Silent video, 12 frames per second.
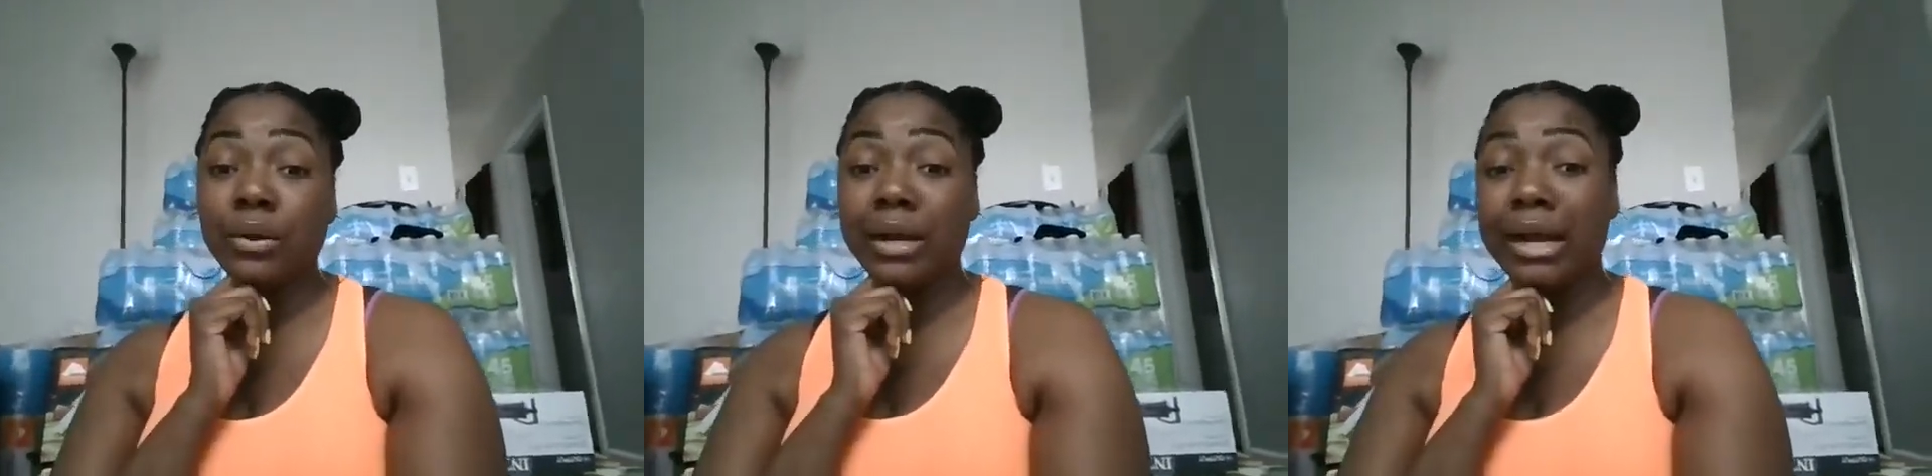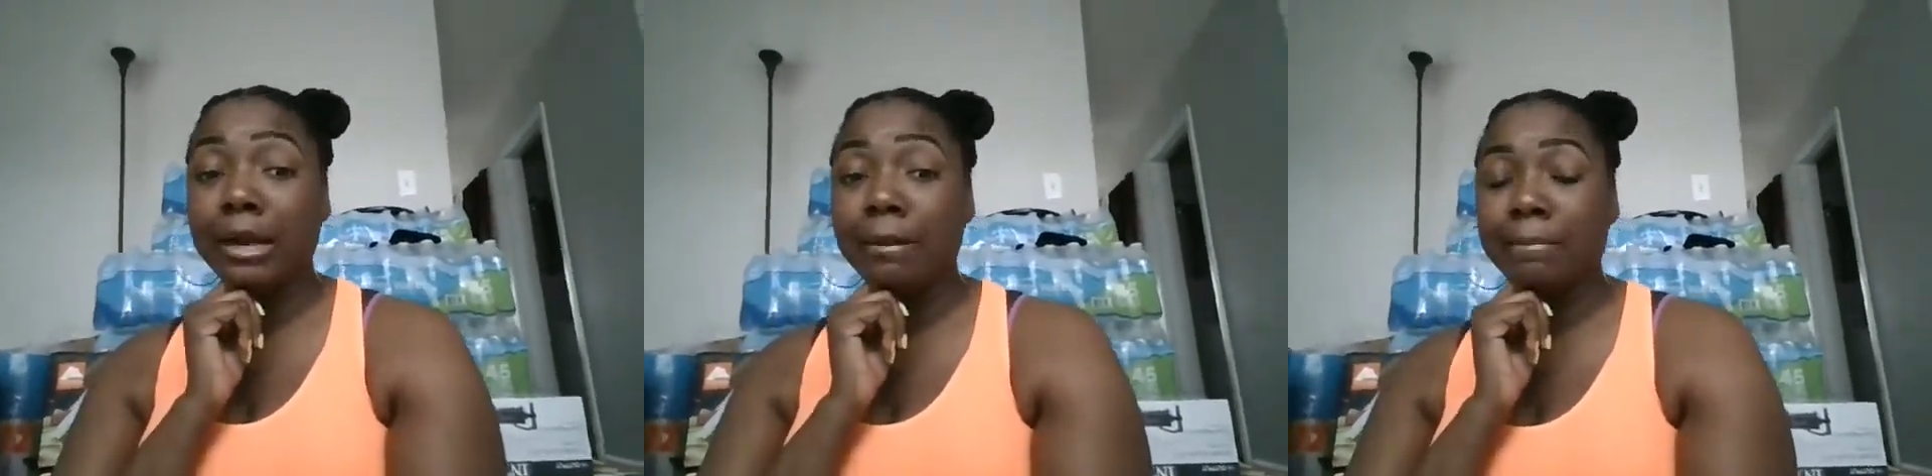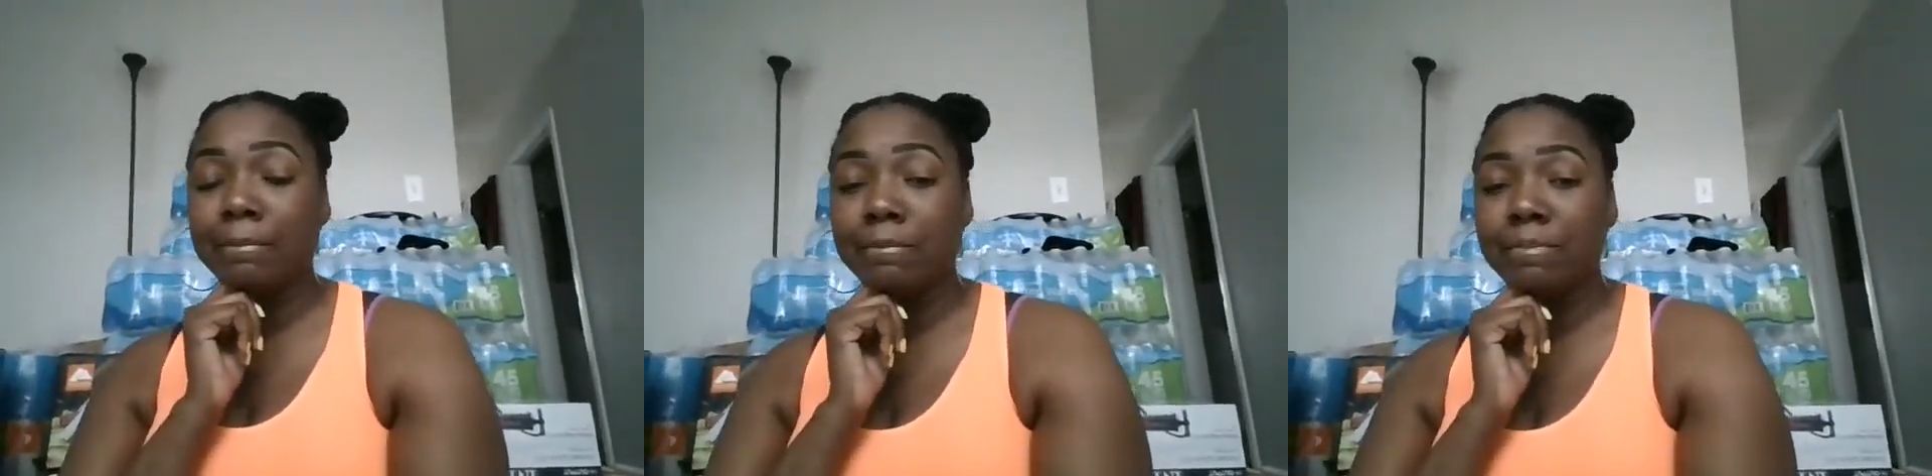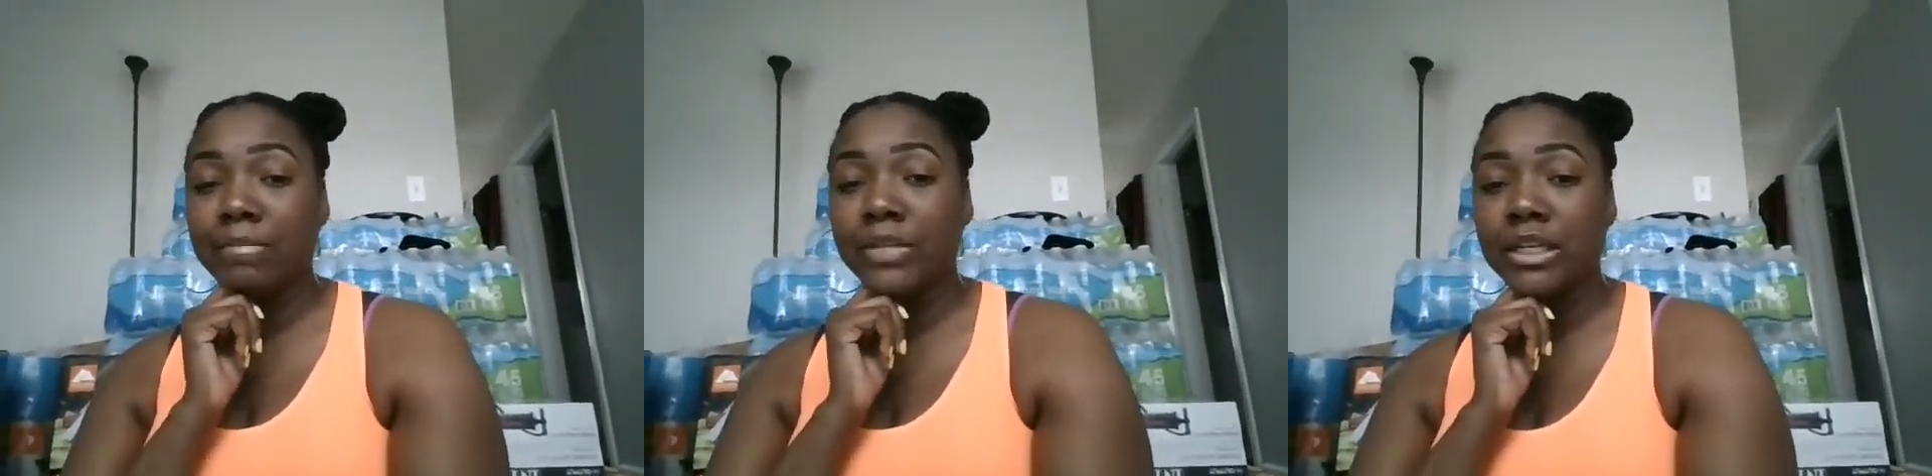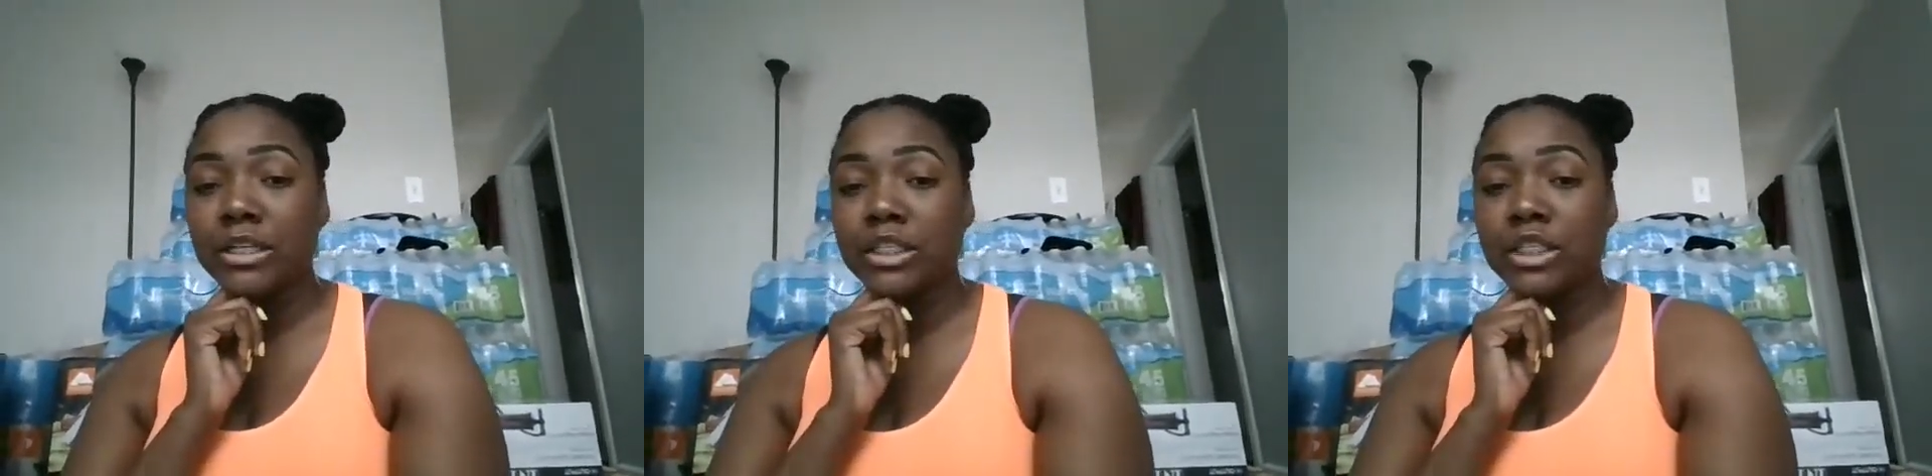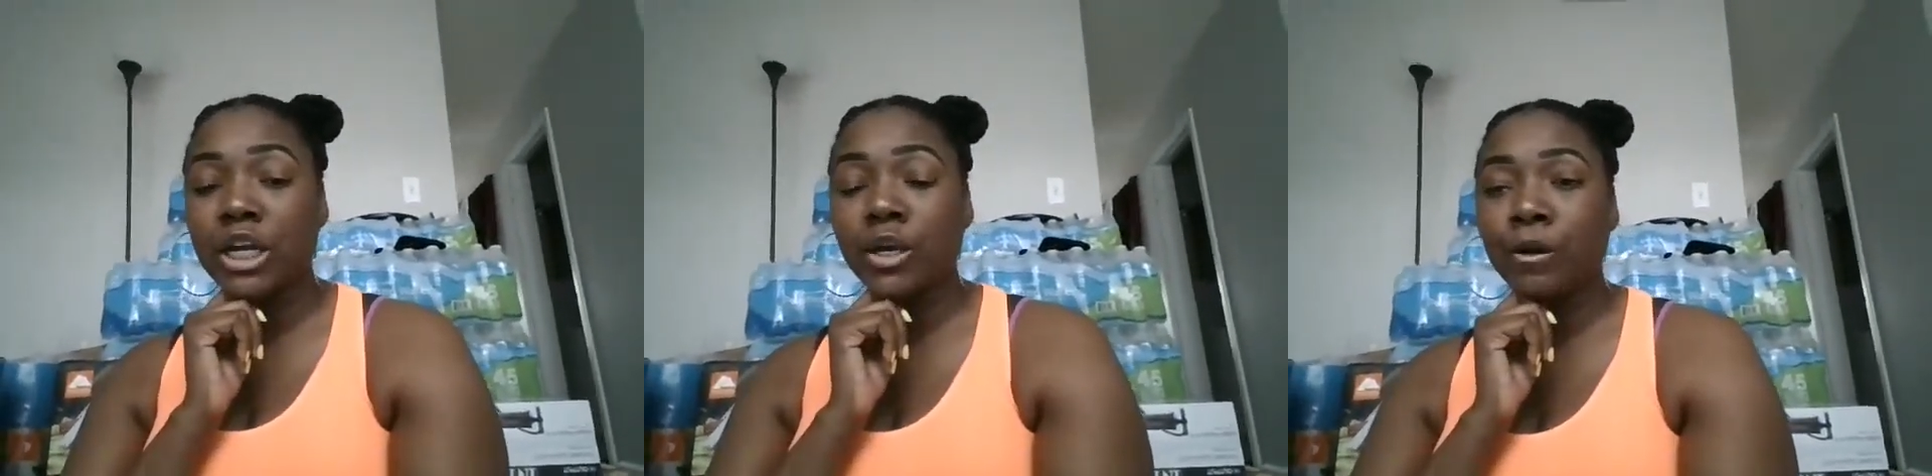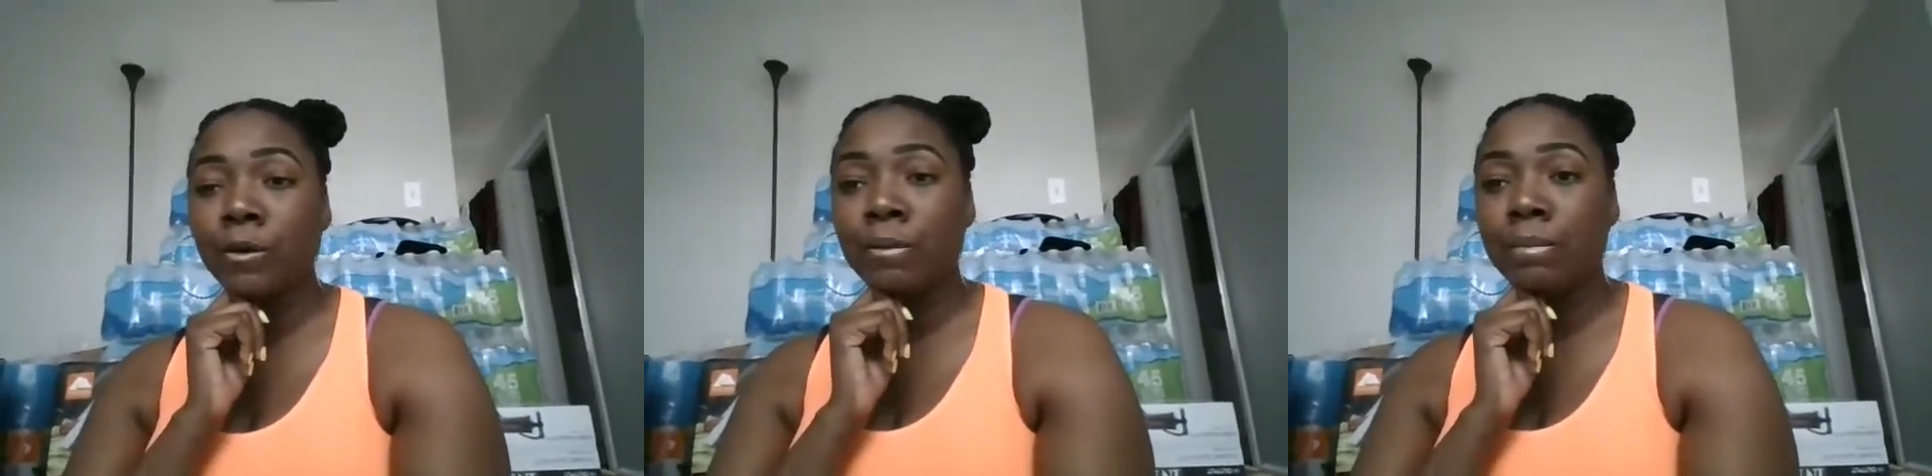Okay, so